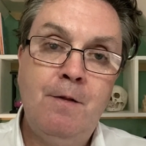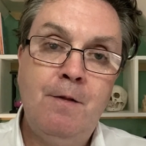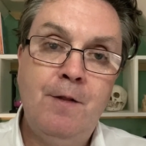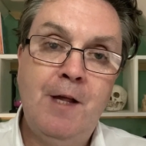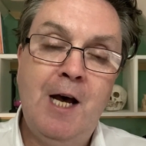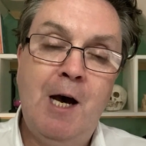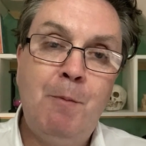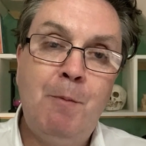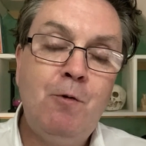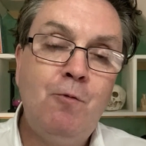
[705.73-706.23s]

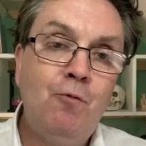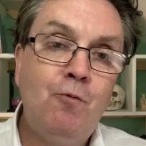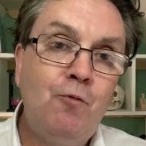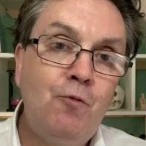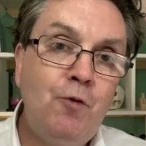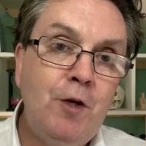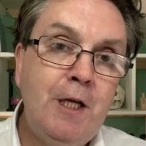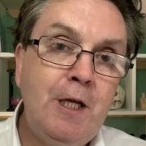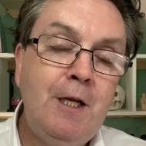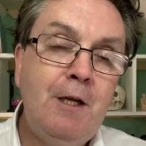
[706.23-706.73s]
That would
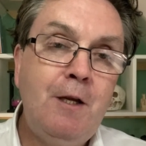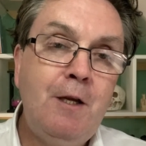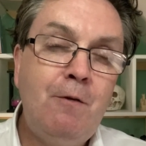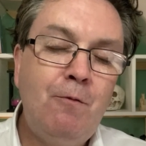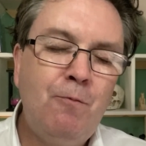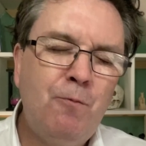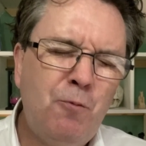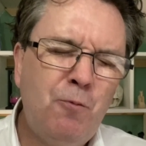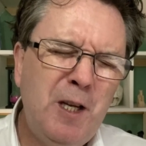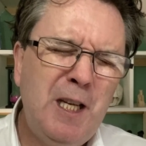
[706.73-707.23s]

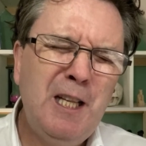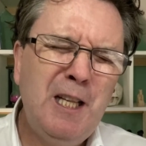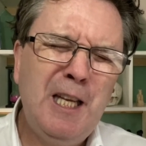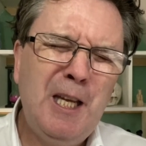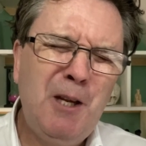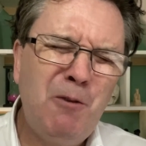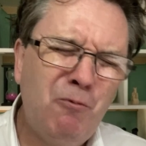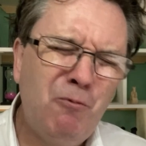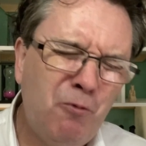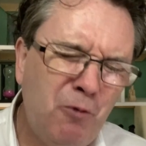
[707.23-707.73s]

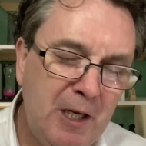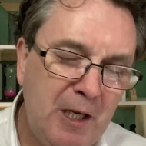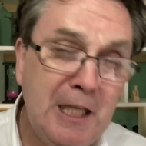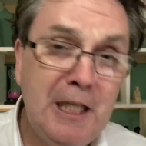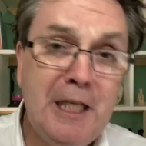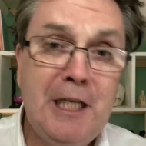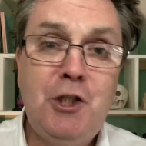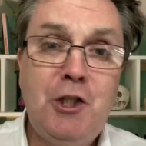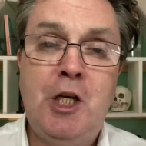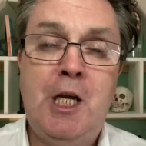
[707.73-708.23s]

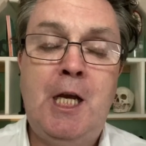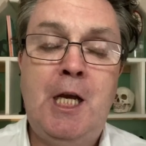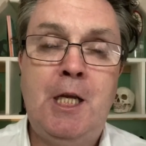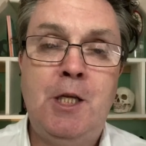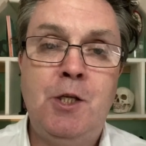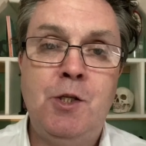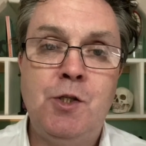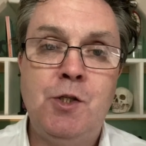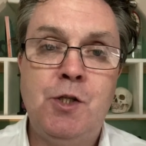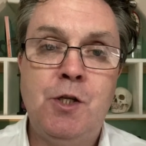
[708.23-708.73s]
really
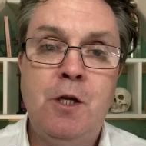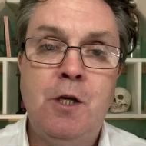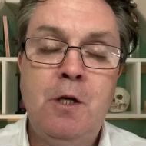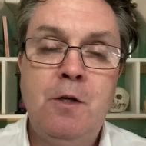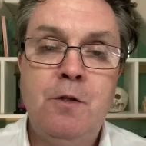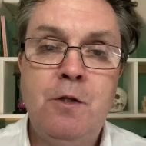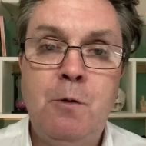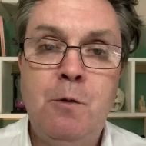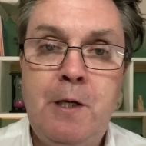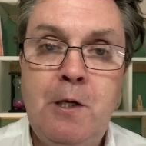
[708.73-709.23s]
change
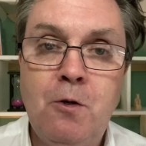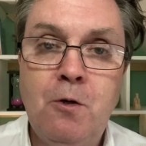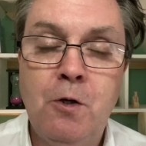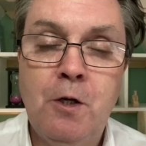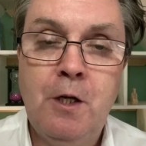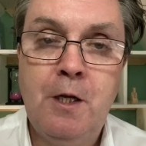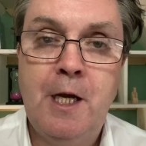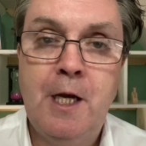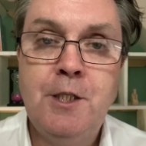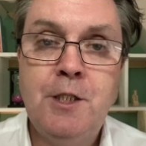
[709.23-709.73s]
the way
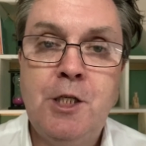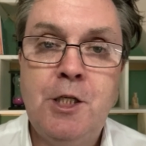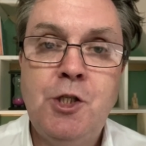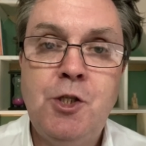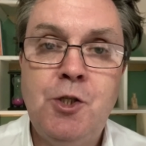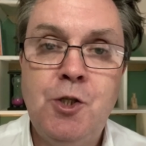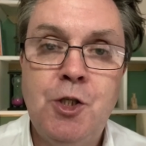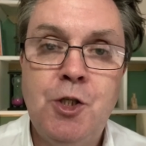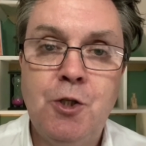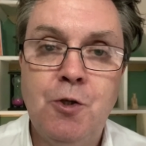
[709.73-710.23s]

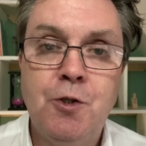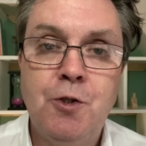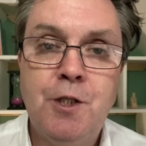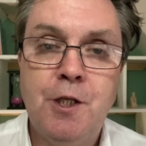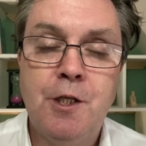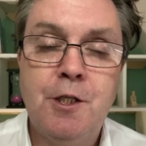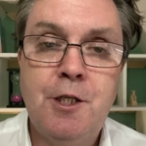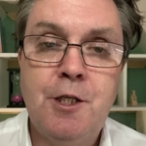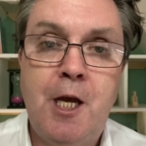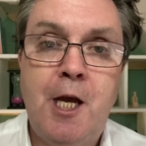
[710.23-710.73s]
organisations saw
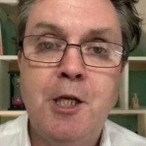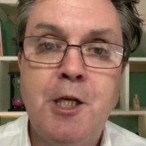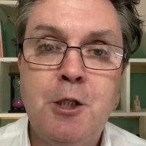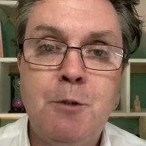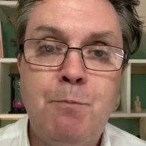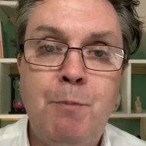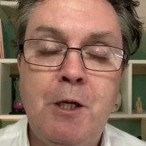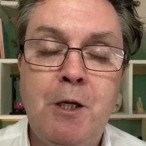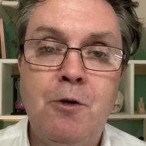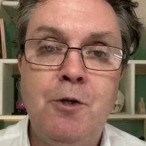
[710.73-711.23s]

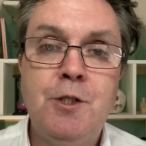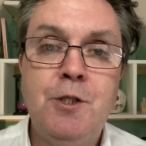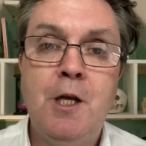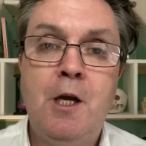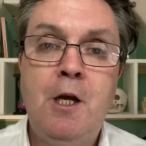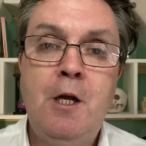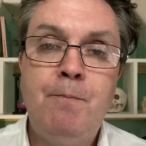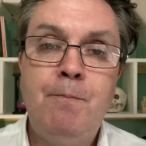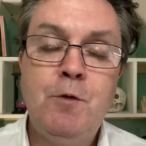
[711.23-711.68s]
success, because